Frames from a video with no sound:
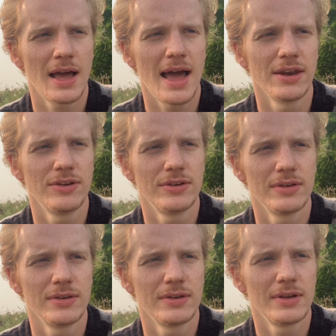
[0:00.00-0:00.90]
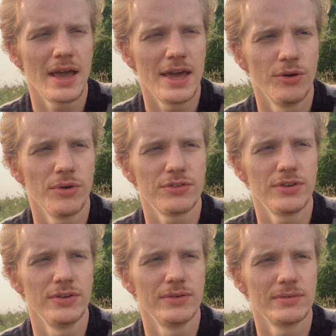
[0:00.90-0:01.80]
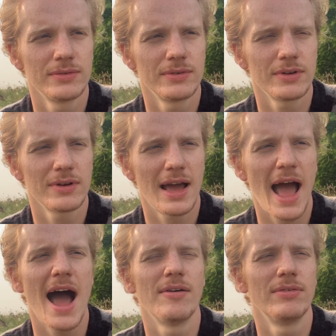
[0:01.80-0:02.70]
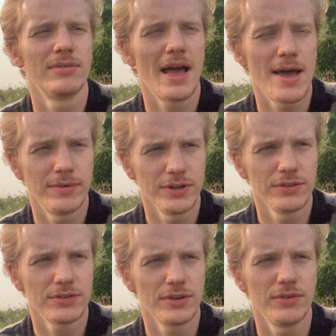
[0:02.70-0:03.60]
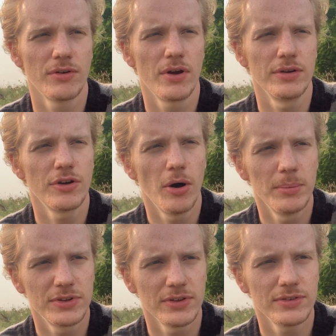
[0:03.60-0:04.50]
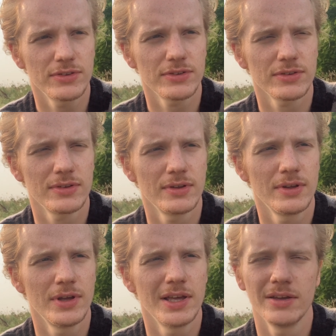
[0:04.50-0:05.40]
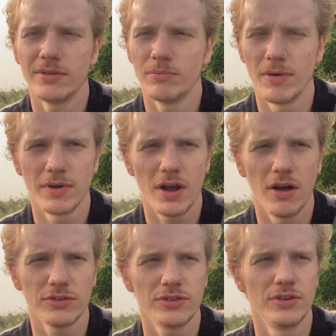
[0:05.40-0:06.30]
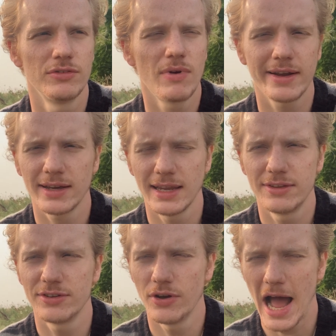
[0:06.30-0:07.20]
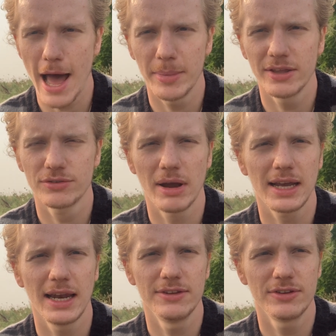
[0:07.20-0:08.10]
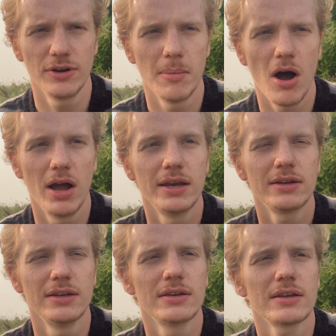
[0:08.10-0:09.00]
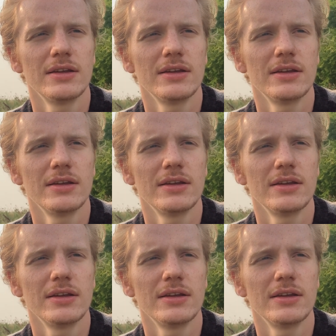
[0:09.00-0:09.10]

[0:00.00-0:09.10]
And in order to have evidence of your own competence with regards to regulating your habits, regulating your mind, and